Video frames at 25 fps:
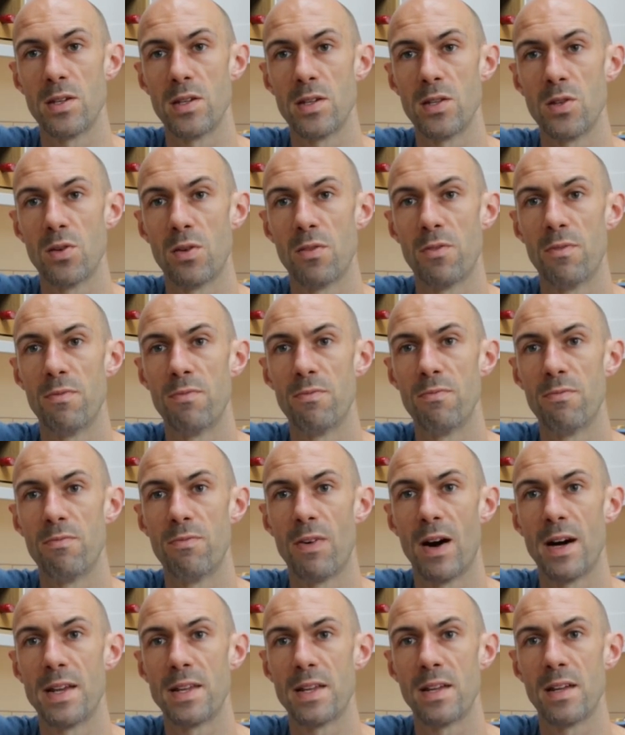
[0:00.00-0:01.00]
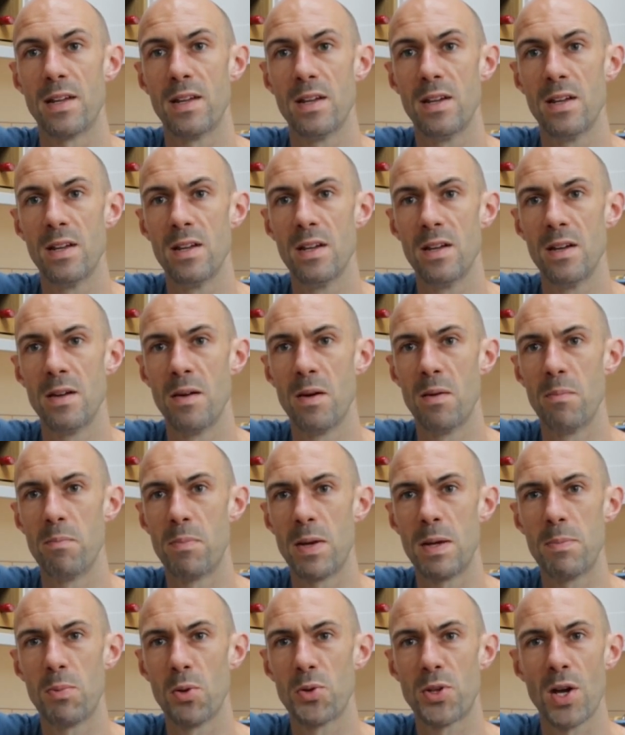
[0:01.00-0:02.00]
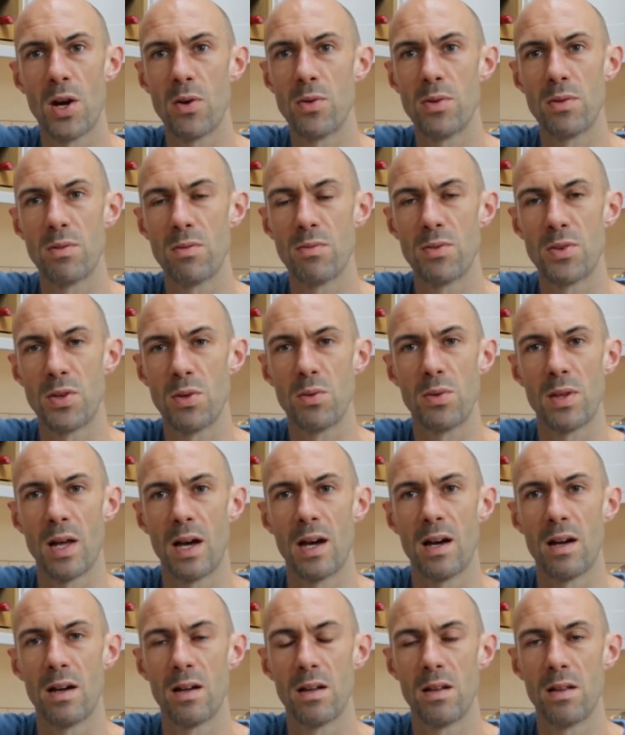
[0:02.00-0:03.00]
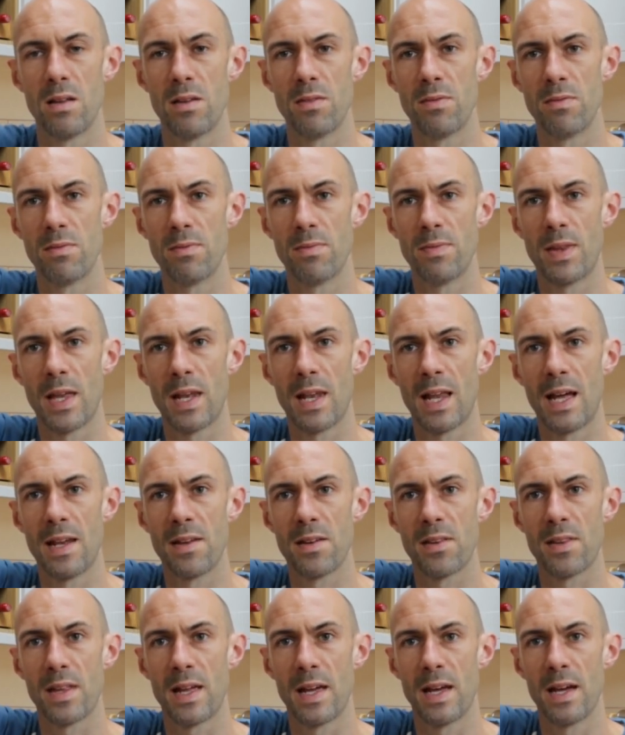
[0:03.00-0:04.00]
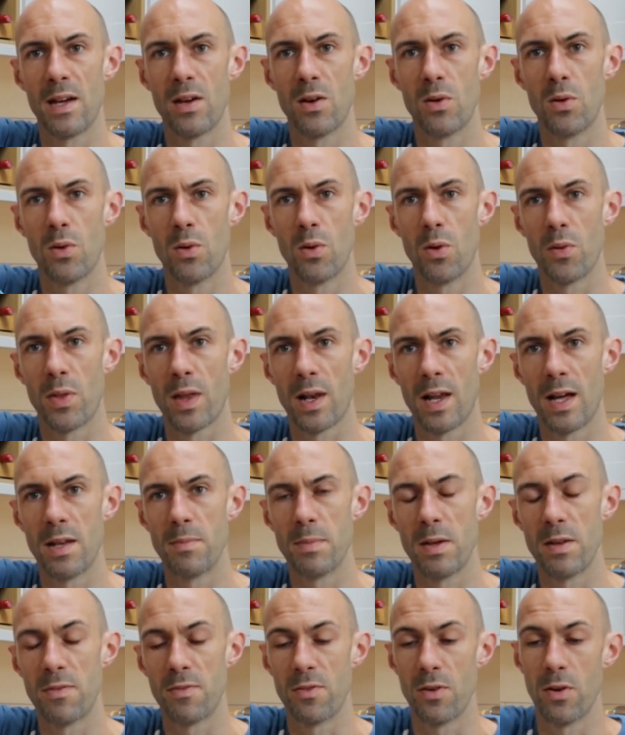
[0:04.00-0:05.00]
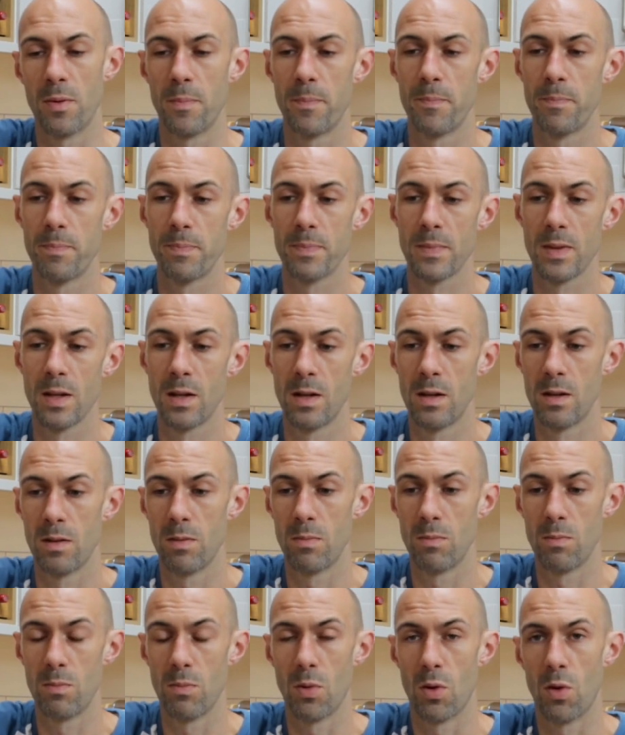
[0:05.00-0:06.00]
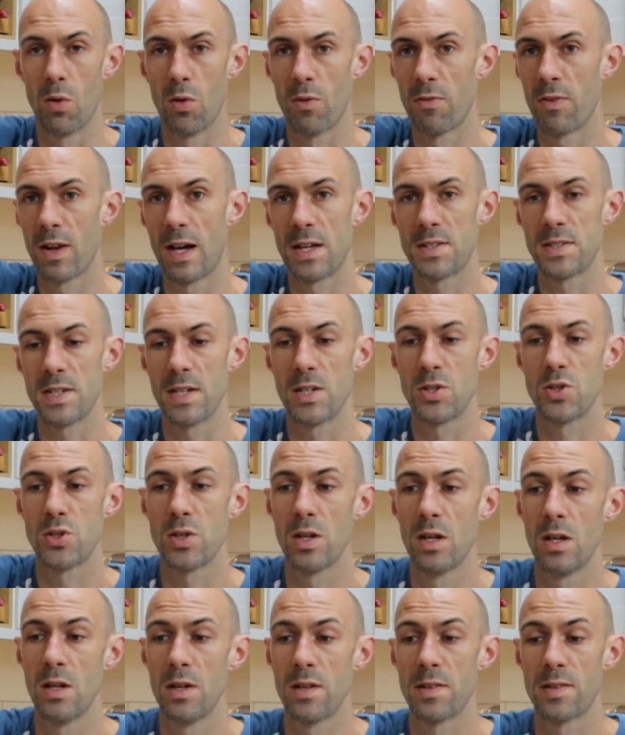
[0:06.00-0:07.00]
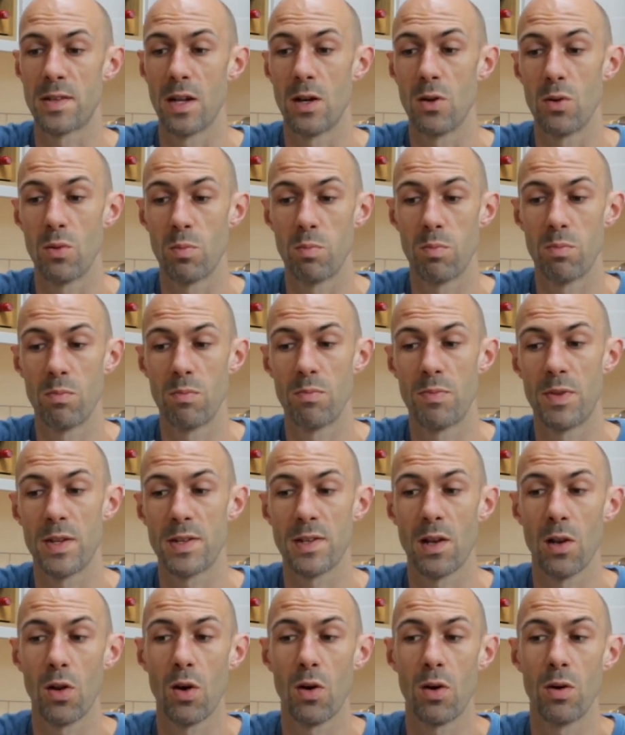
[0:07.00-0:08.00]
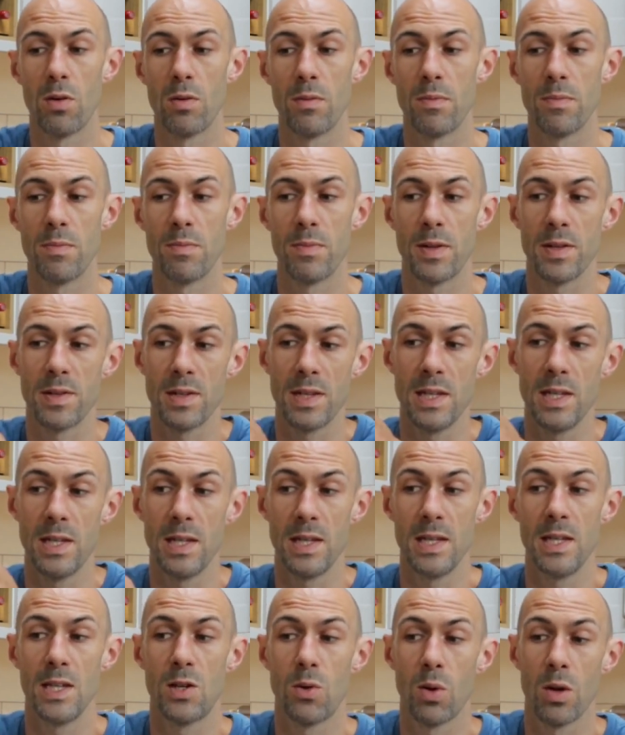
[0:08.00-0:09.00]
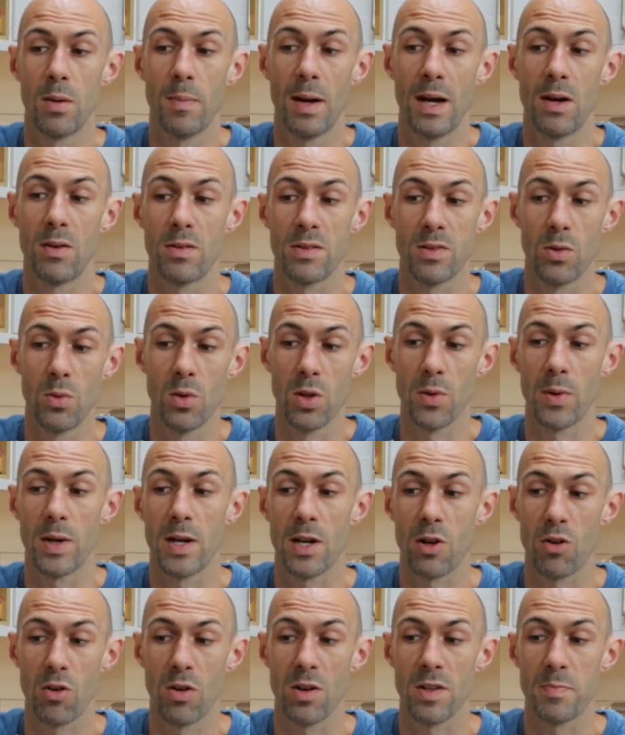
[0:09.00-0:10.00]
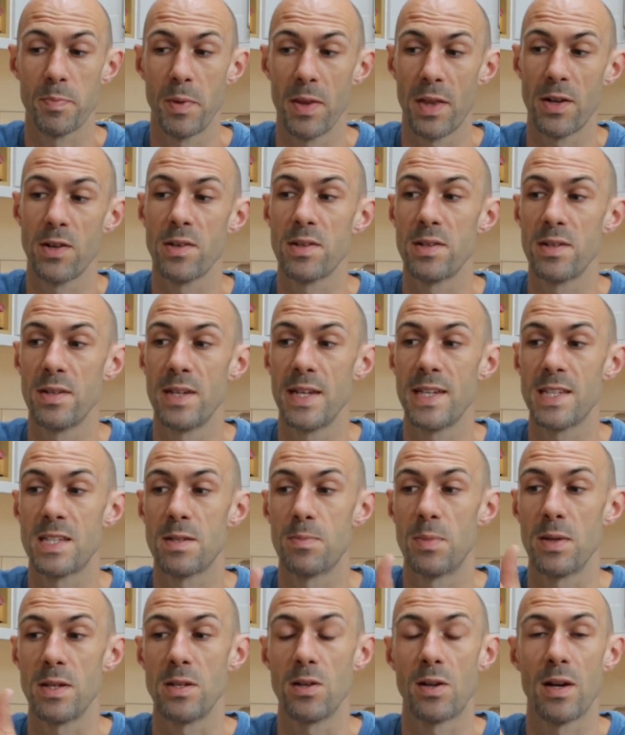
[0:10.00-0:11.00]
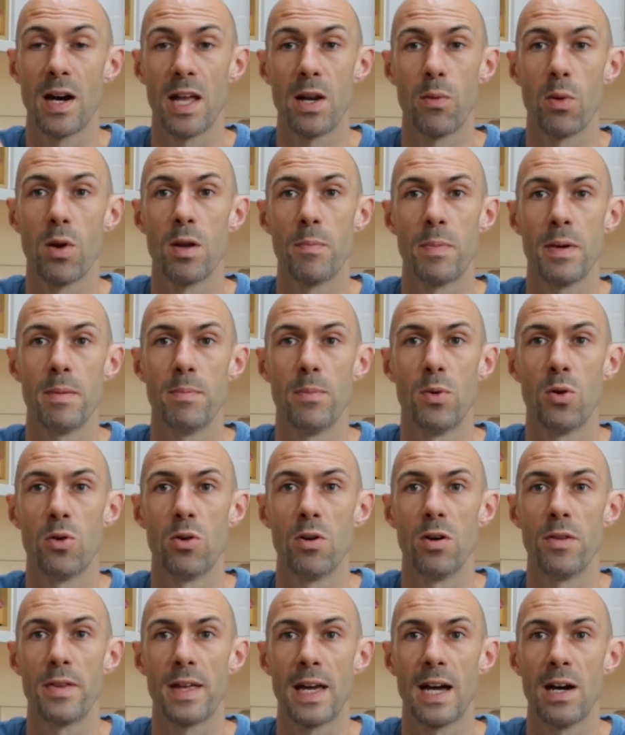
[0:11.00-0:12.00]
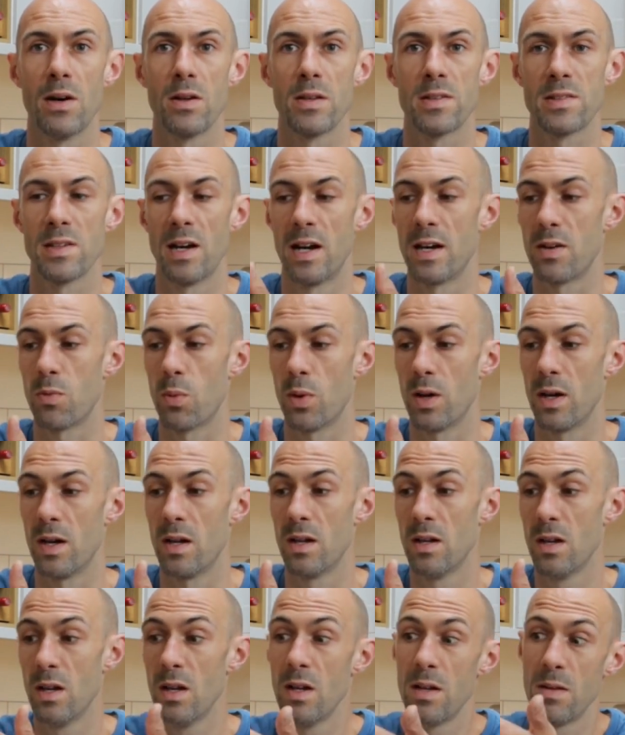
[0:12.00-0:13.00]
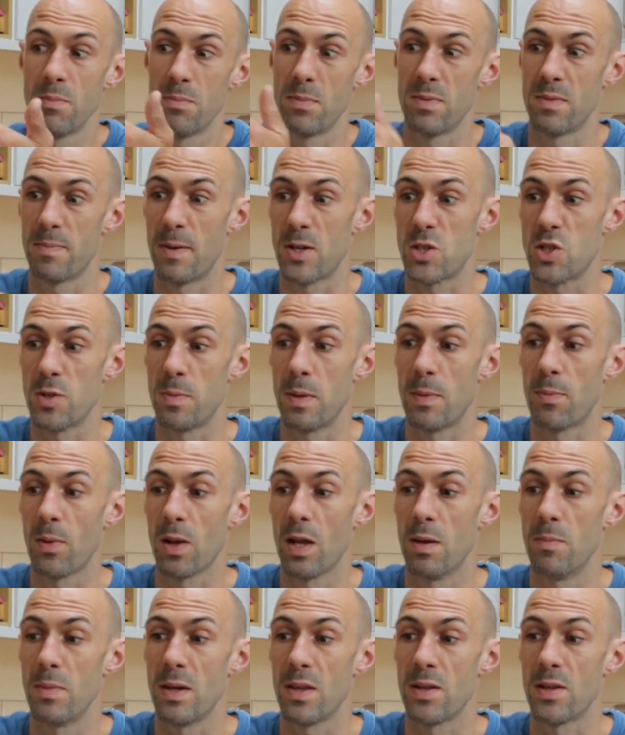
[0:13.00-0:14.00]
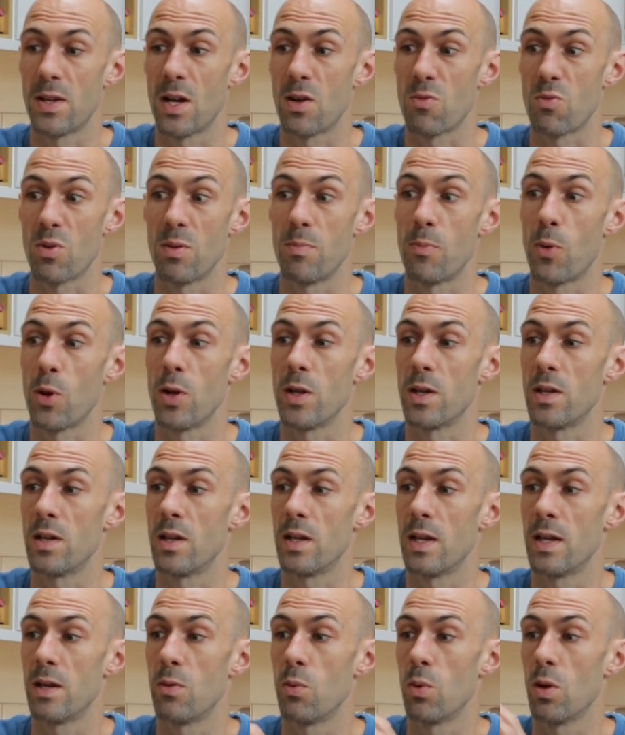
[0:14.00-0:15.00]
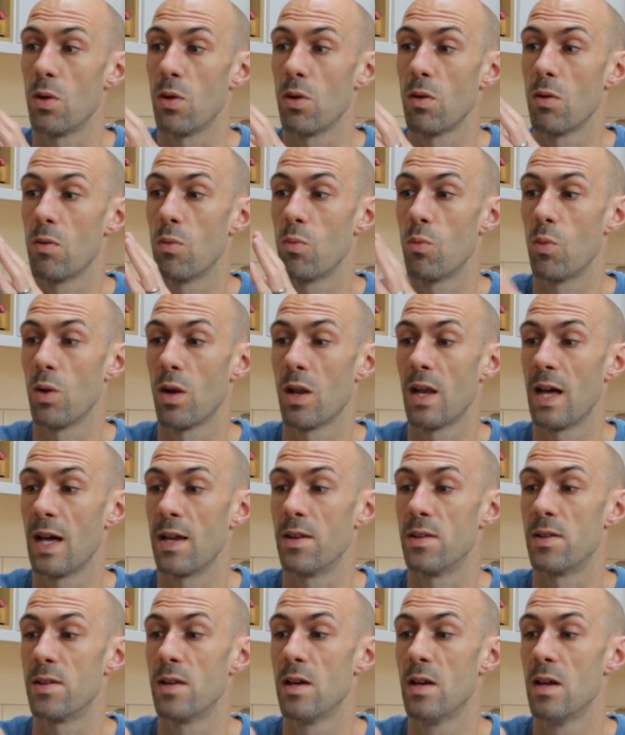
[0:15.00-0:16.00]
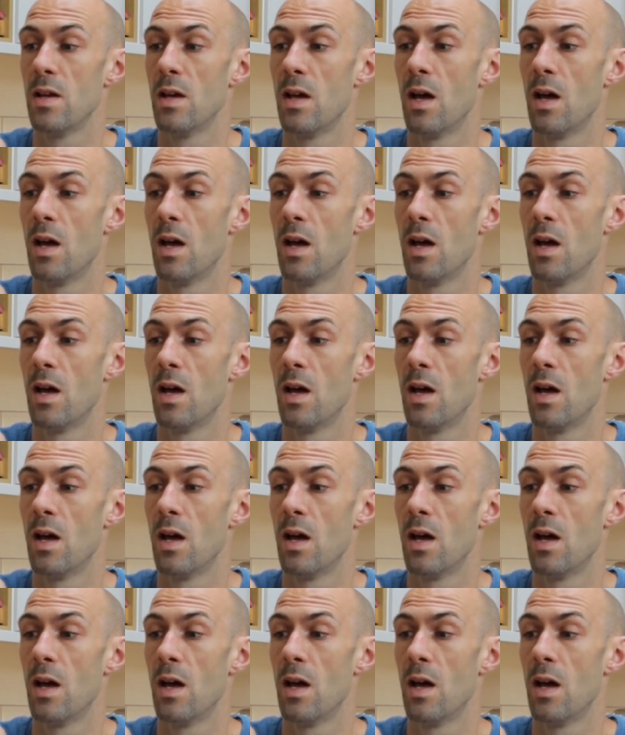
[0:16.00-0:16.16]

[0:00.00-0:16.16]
You'll find it, people don't do that. They land there, or they land midfoot, or flattish. So there's equal amounts all the way across, but there doesn't need to be. You kind of want a bit more on the outside, where especially people like me that don't run brilliantly will land.